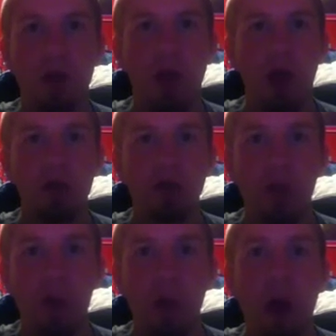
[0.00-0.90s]

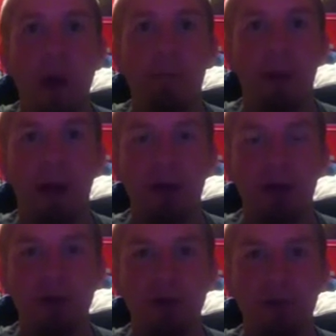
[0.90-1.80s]
Also,
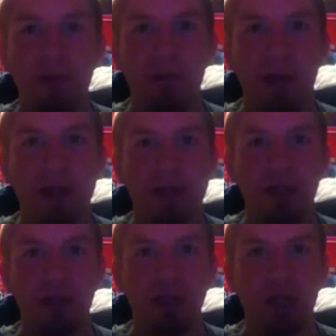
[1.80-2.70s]
monitors will be placed on
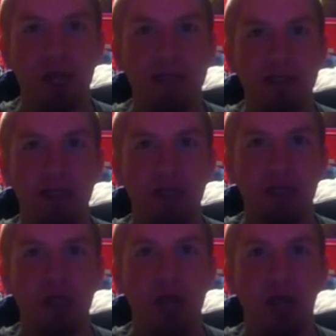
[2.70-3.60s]
your chest to
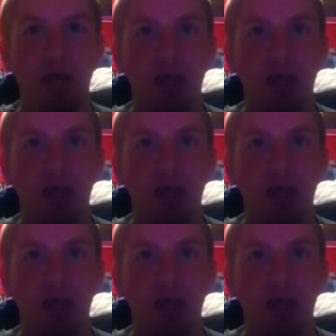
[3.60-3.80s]
check